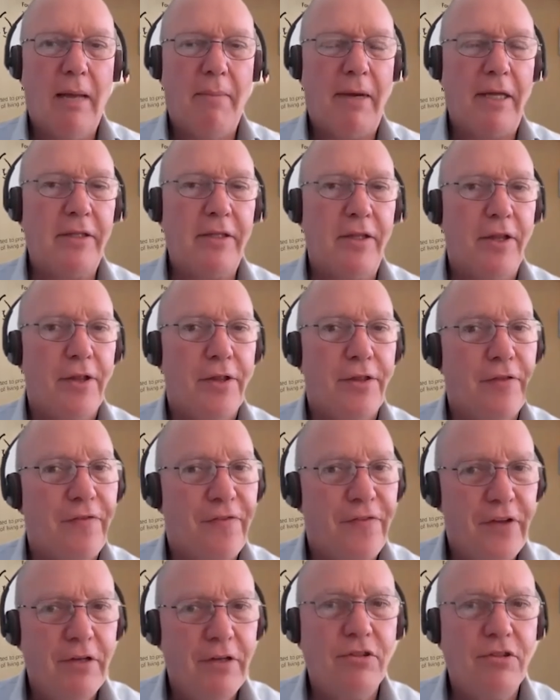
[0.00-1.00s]
But the
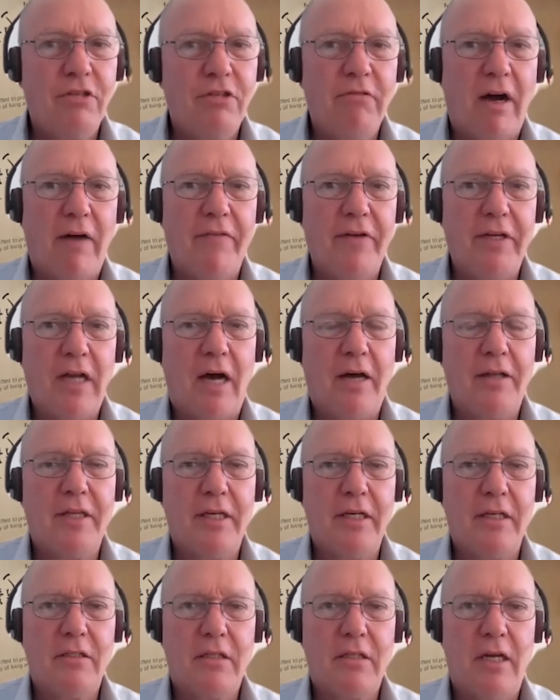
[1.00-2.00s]
future of it, I
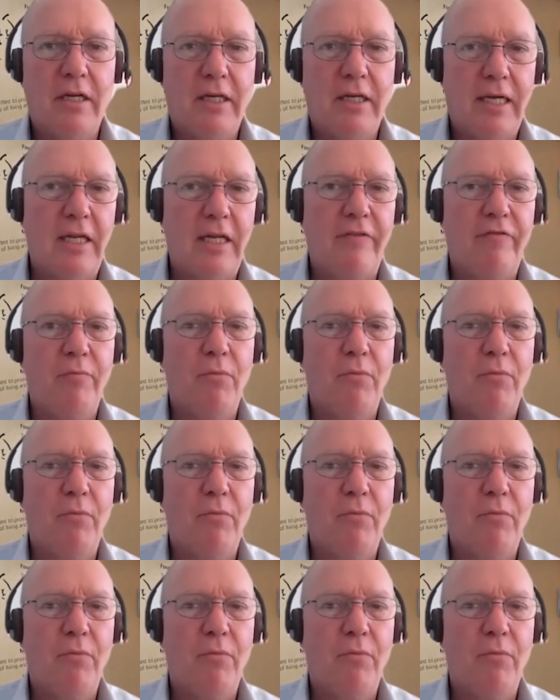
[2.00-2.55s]
think, is going to get even